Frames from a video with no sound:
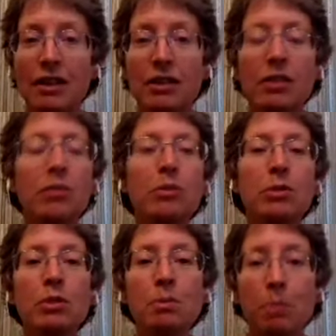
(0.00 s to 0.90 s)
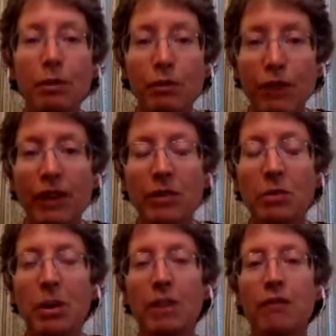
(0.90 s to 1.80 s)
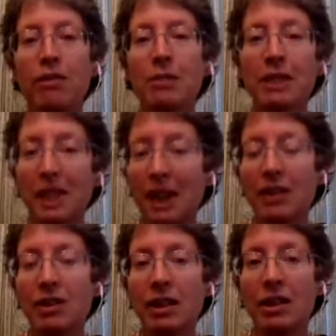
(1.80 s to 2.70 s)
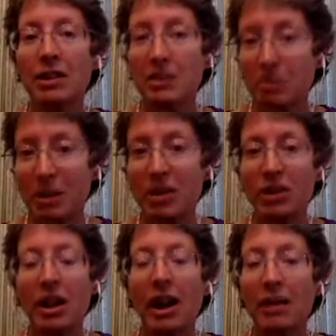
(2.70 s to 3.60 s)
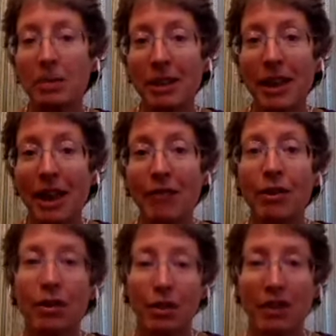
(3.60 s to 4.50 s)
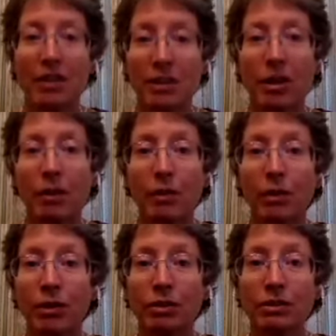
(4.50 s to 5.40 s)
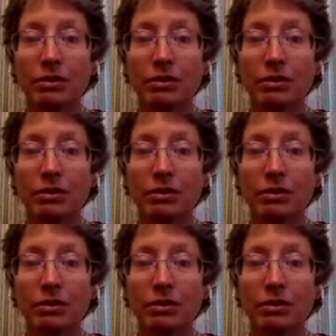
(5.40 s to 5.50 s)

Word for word: to, to prevent one from engaging in speech and behavior that is harmful.